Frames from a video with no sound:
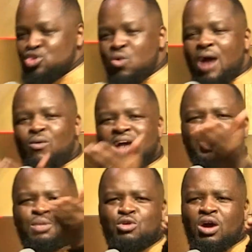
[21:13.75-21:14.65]
You are
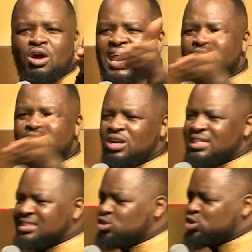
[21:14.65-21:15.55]
watching me online or
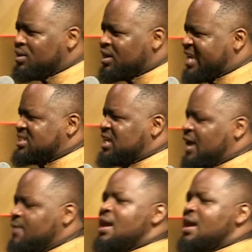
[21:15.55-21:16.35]
listening to me right here.